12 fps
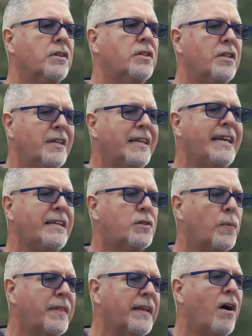to the
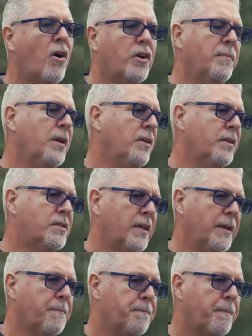needs within our community.